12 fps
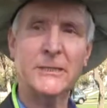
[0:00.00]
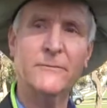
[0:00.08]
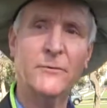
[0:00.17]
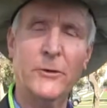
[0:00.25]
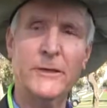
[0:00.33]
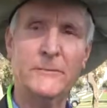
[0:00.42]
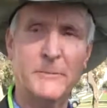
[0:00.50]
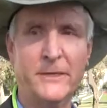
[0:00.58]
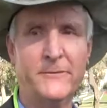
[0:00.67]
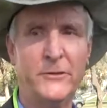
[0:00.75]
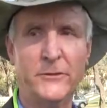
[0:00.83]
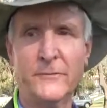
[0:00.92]
to voice, but
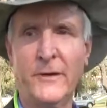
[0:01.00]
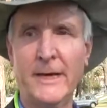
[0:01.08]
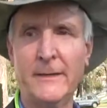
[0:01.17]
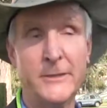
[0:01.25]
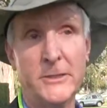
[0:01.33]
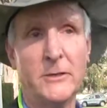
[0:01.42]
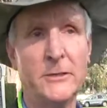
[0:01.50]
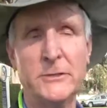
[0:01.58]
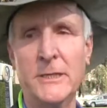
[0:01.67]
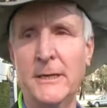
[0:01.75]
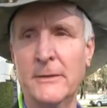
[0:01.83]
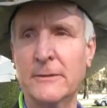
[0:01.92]
if you're violent, you go to
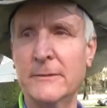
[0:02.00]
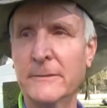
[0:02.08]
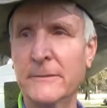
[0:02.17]
jail.